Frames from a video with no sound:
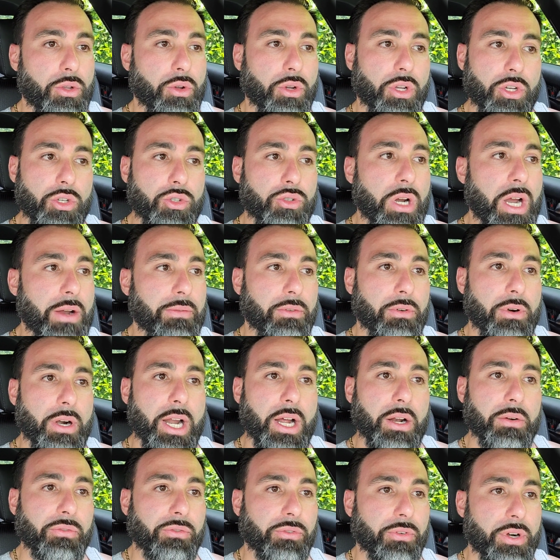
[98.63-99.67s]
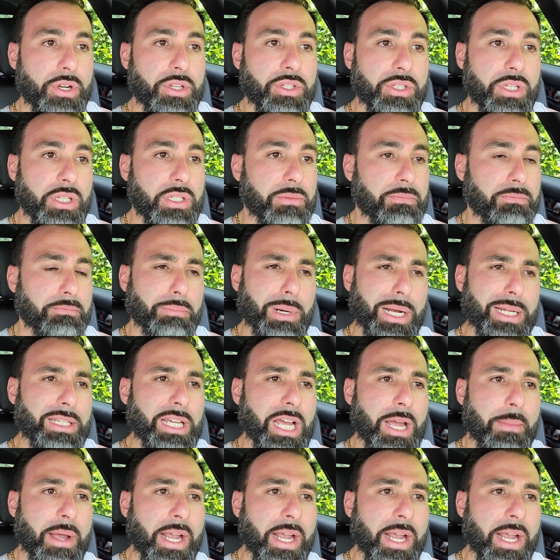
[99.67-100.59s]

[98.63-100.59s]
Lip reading: you can drive around. For instance, by the